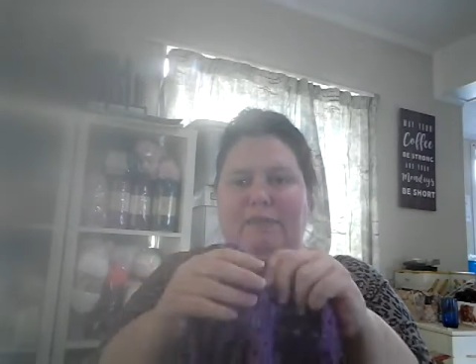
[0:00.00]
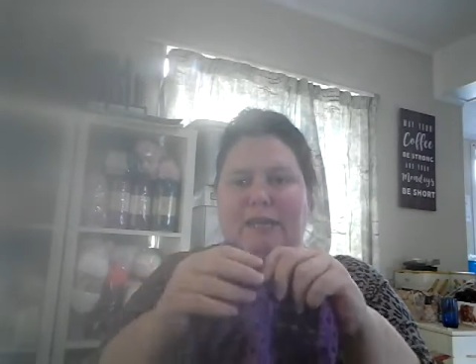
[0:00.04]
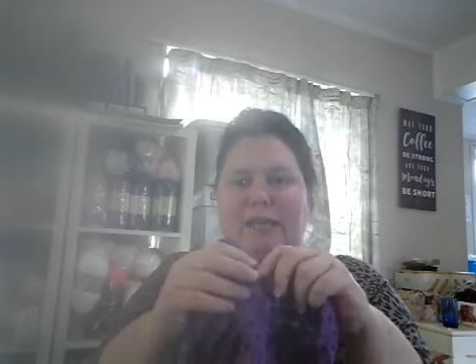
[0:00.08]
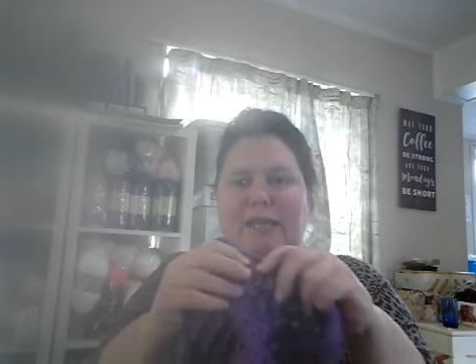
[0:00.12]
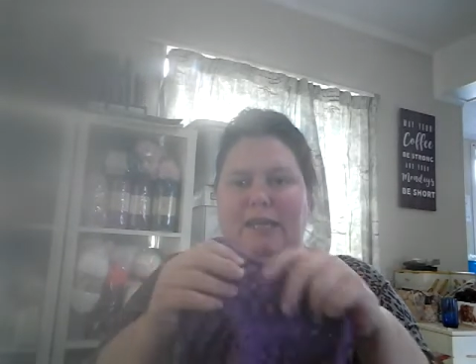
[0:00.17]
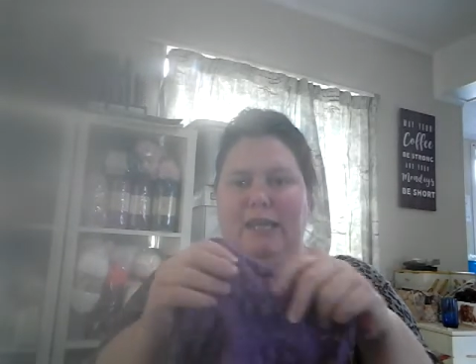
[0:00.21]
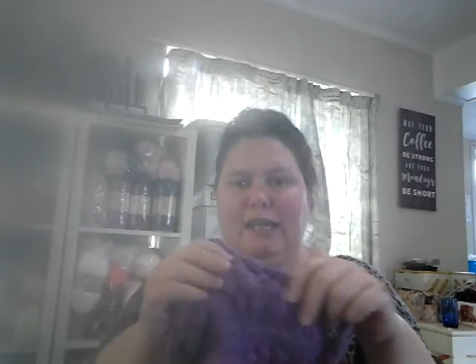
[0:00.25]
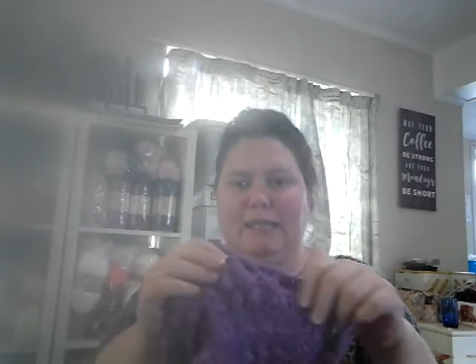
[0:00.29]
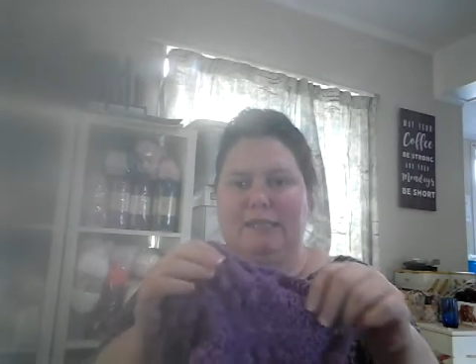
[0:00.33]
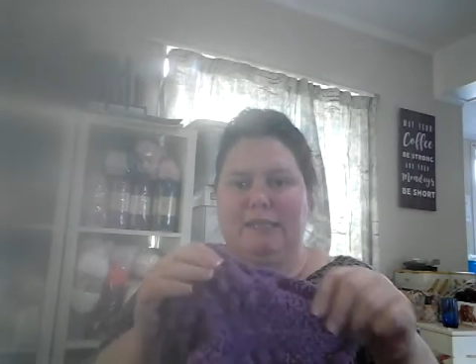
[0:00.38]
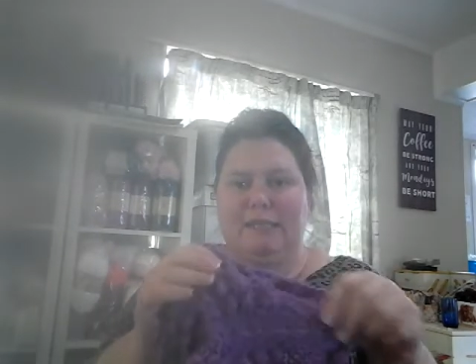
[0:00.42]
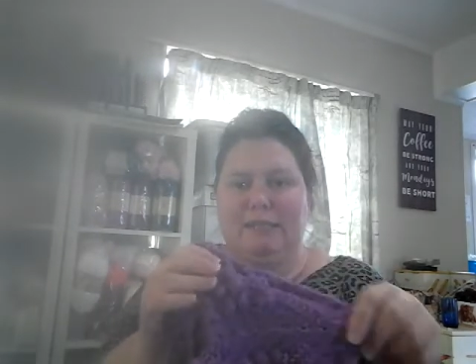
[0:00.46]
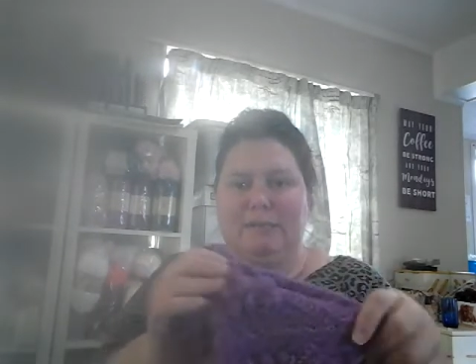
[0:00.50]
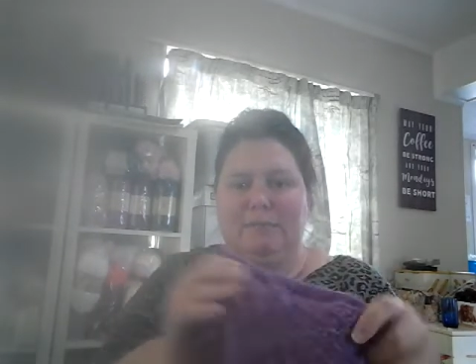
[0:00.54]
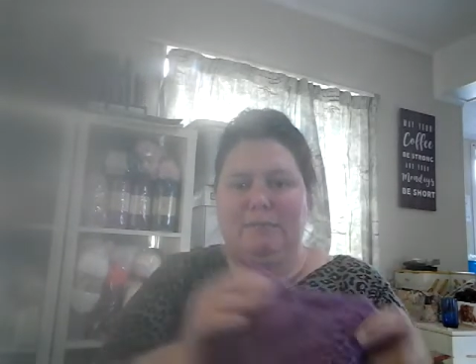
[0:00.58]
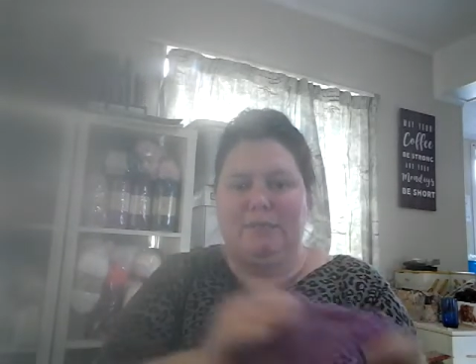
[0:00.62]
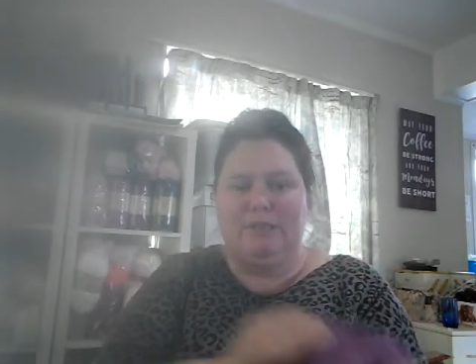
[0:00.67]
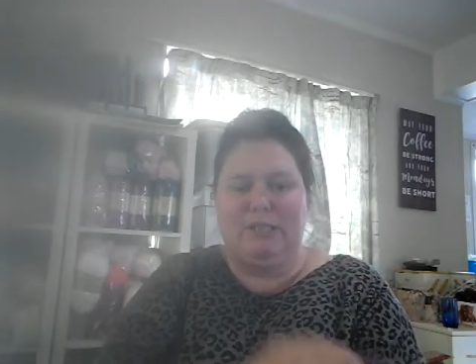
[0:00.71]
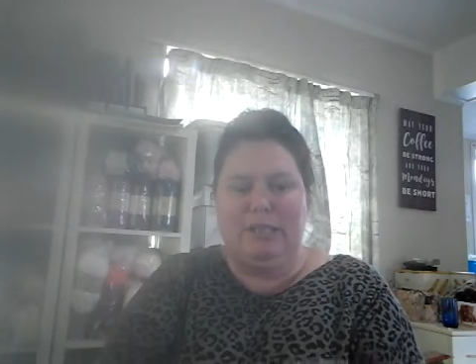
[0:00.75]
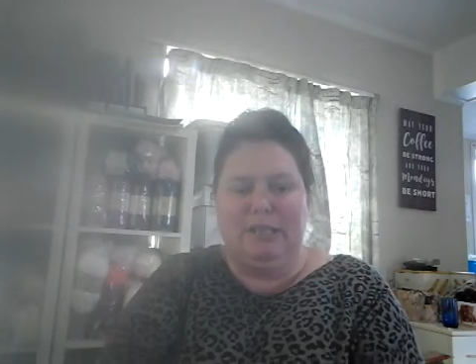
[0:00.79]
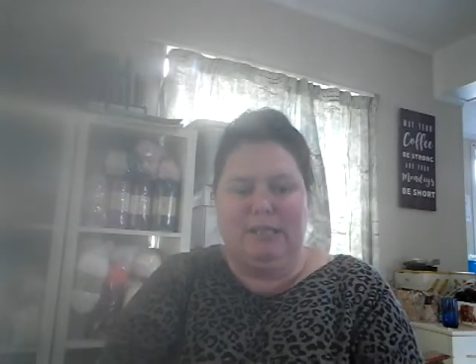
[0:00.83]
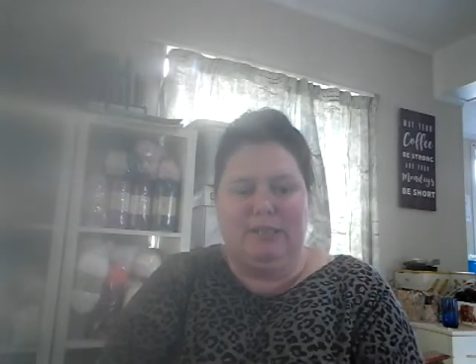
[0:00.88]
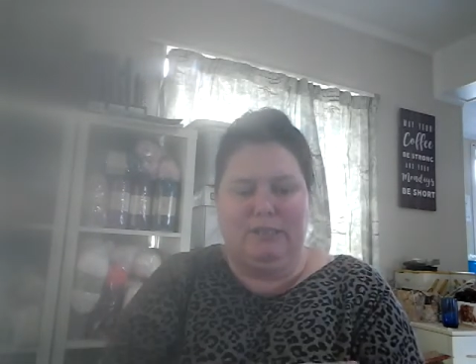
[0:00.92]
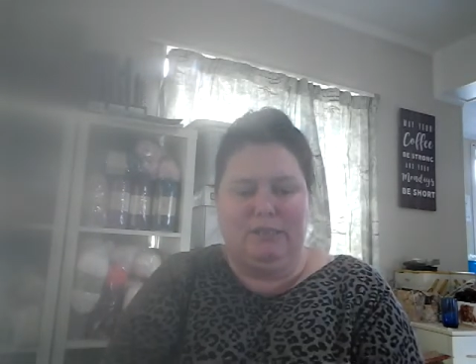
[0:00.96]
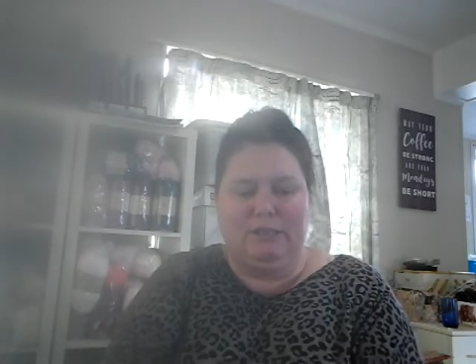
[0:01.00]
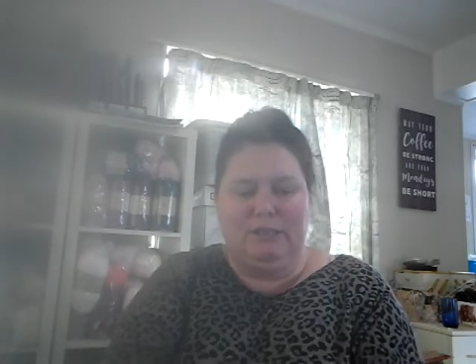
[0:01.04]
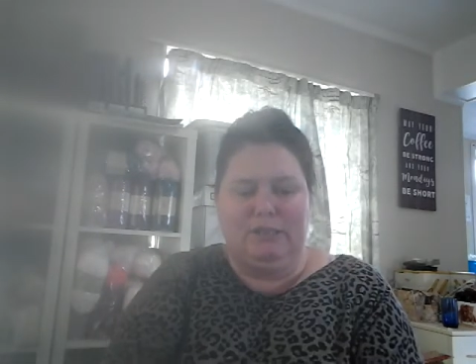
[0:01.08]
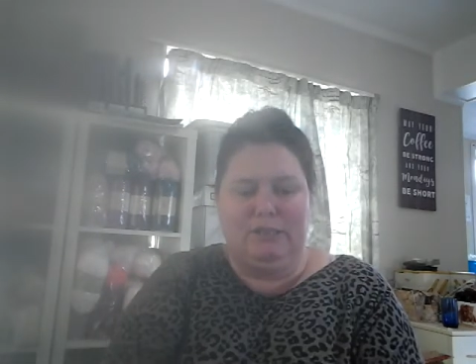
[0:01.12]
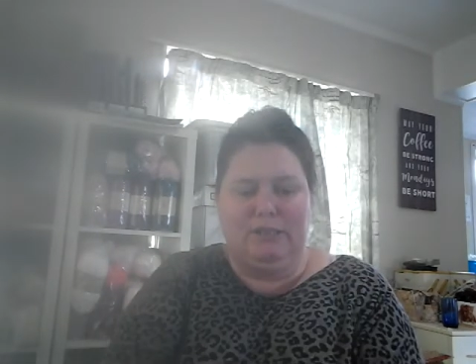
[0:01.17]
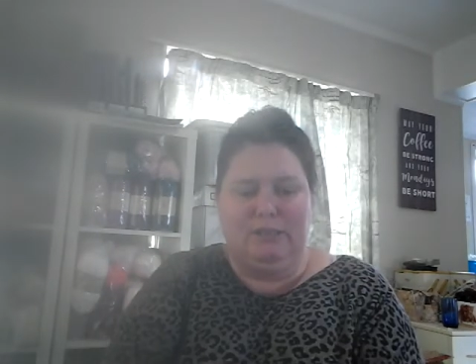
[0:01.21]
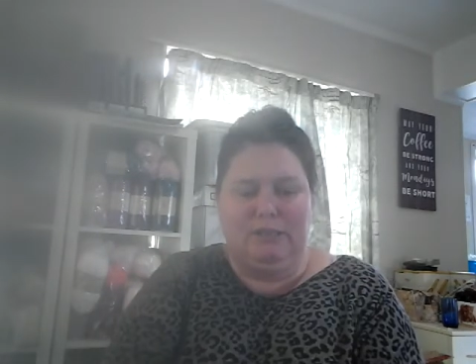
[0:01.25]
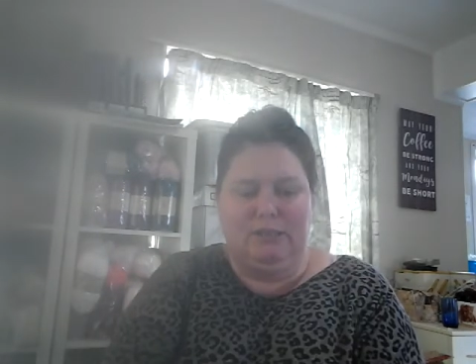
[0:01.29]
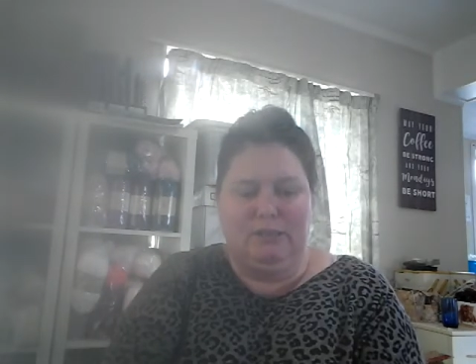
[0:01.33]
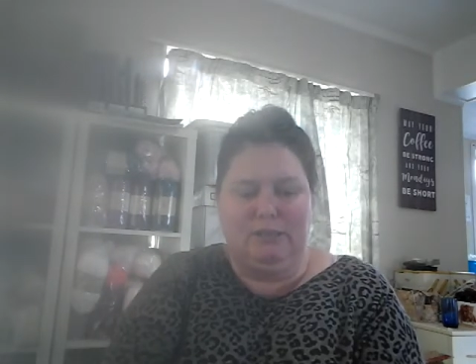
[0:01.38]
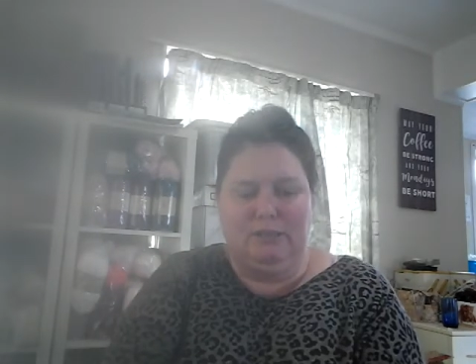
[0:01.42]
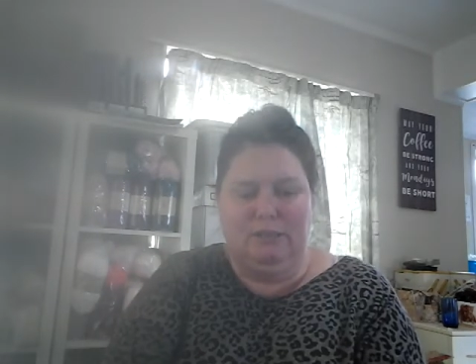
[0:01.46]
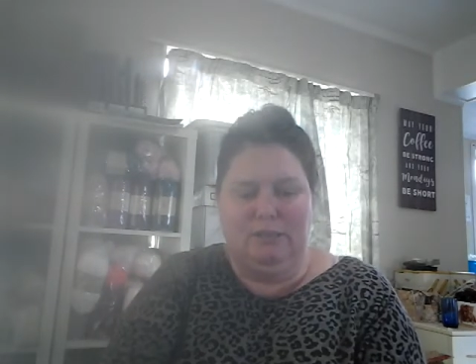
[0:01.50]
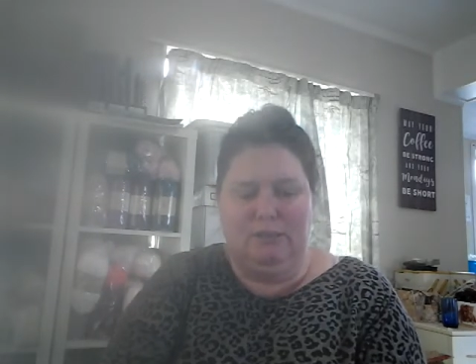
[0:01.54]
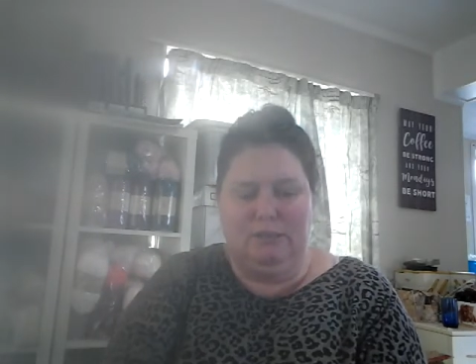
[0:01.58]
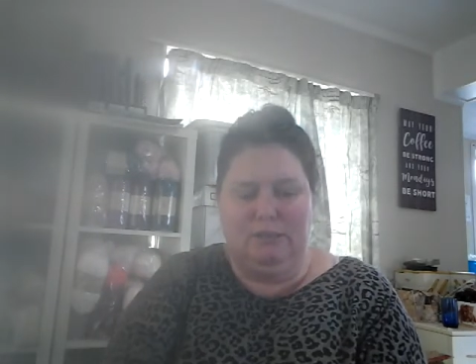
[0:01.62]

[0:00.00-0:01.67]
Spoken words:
that it has some texture.